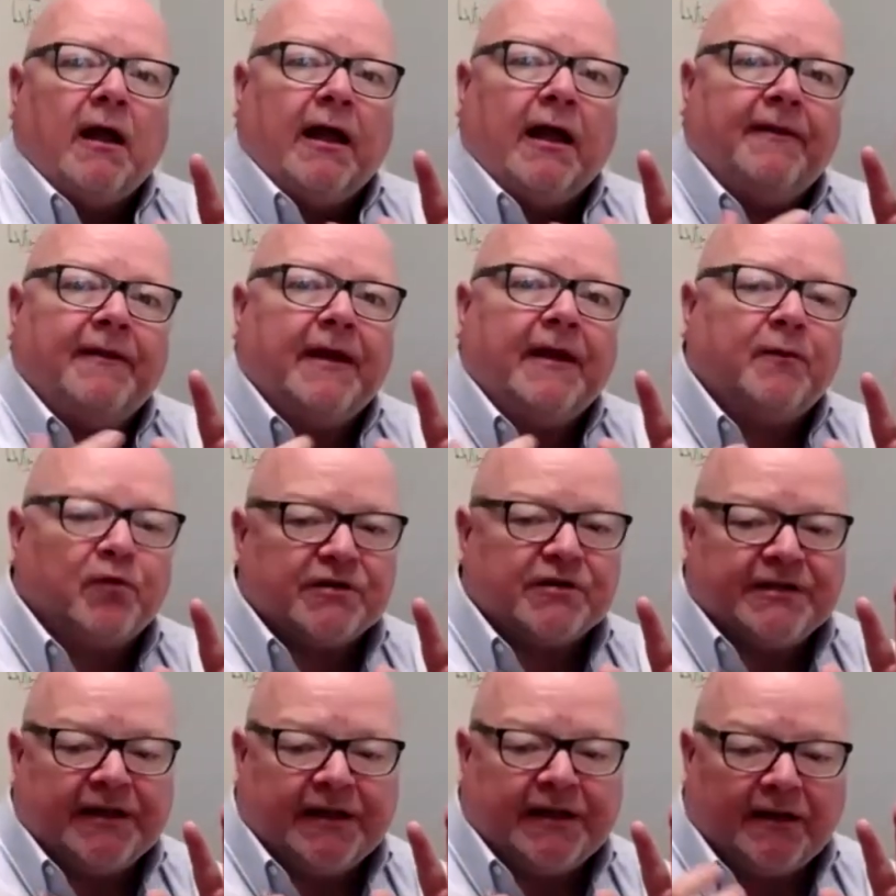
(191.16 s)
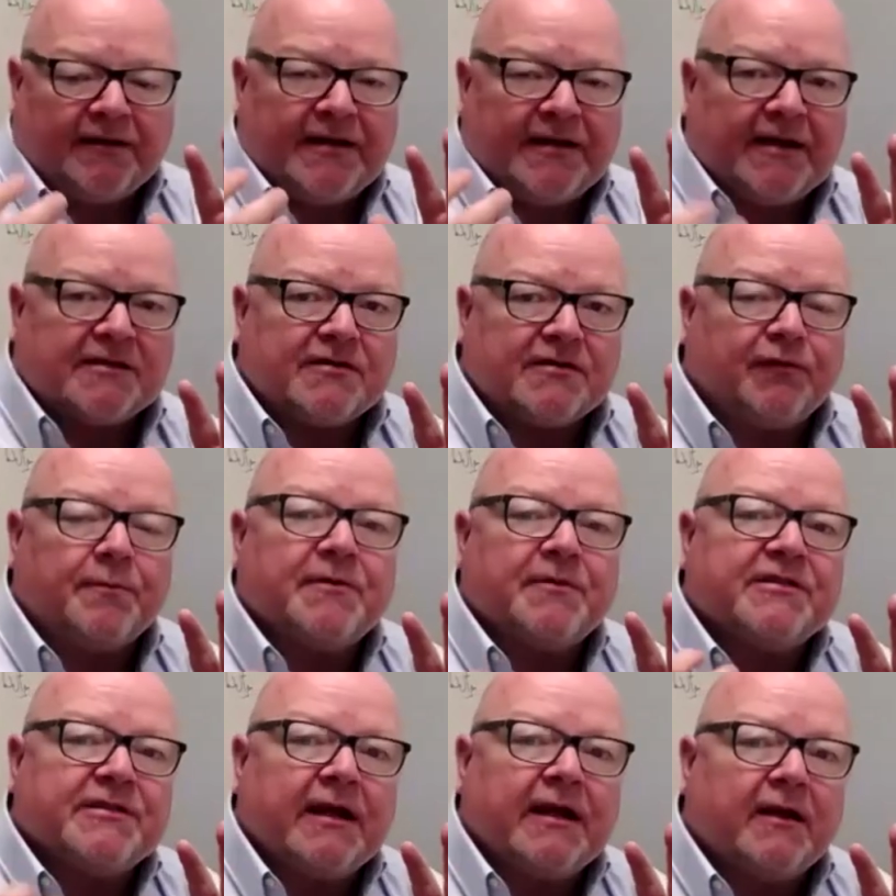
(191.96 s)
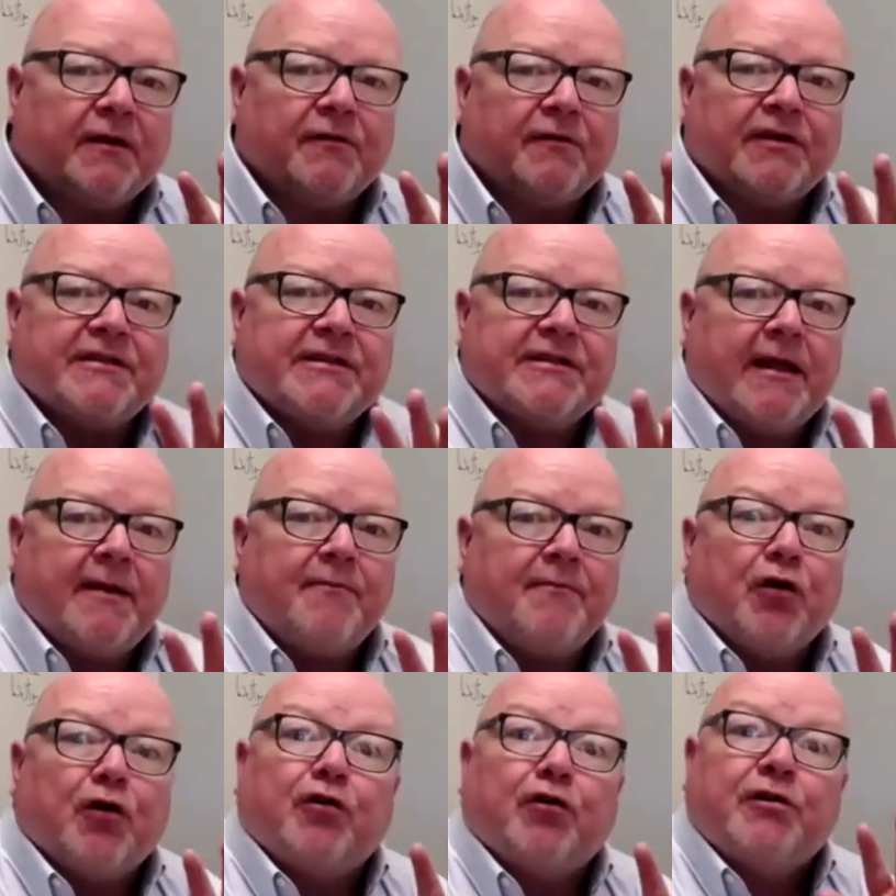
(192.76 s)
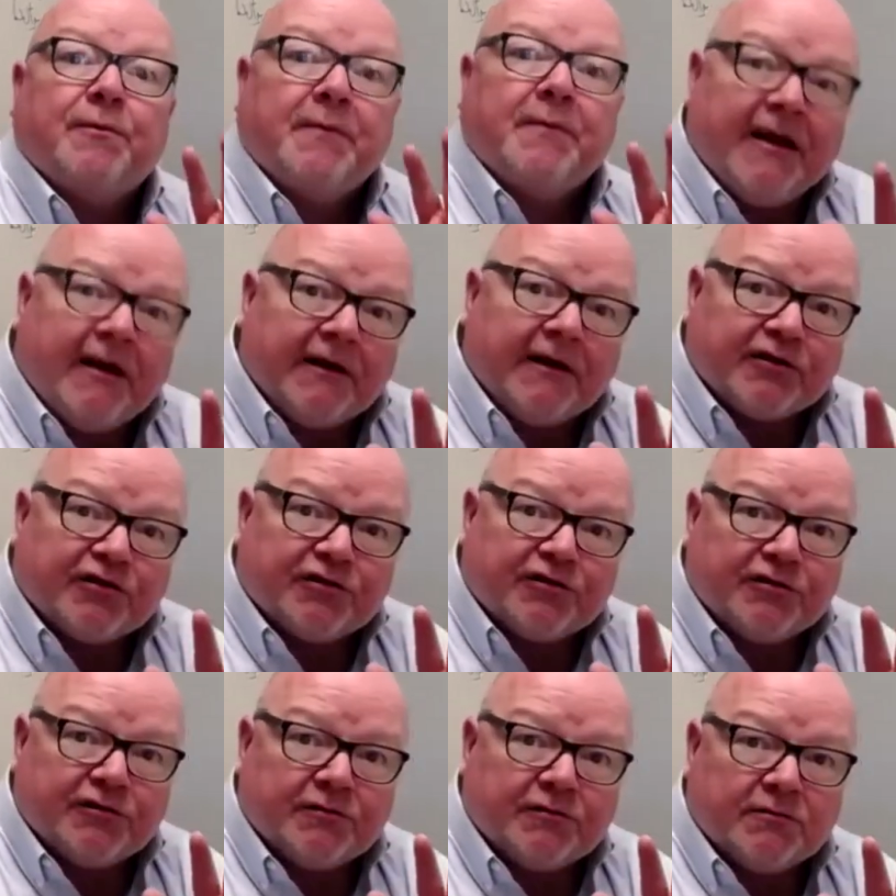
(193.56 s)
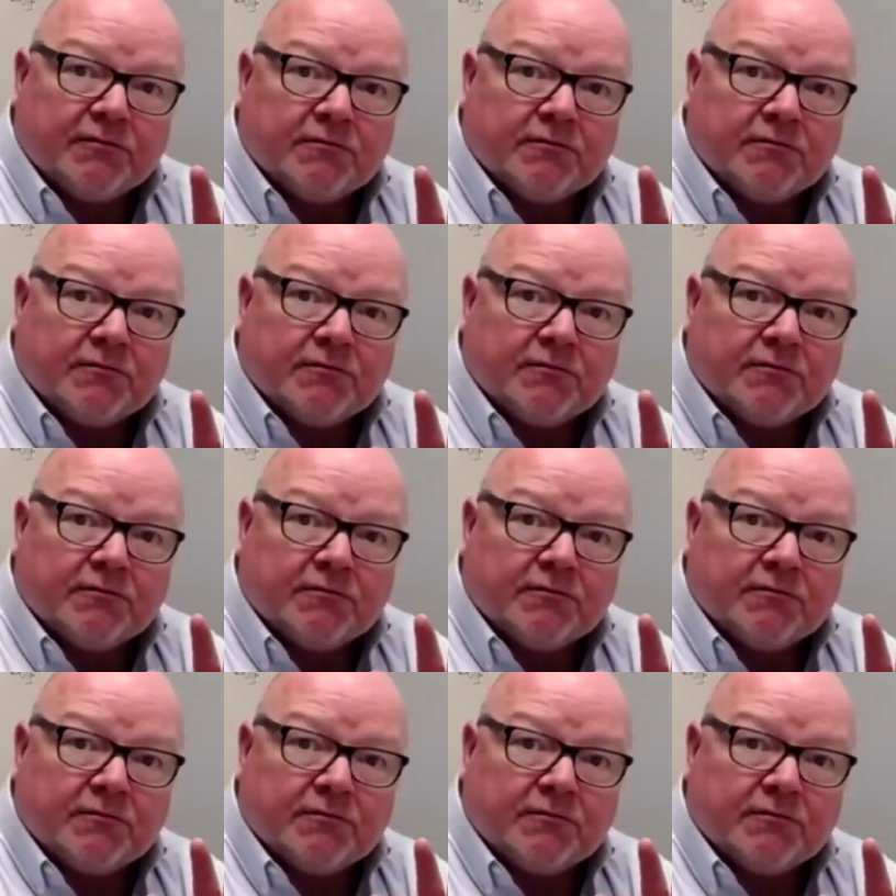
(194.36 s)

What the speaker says: And then we're seeing tests from the second exam that are diminished.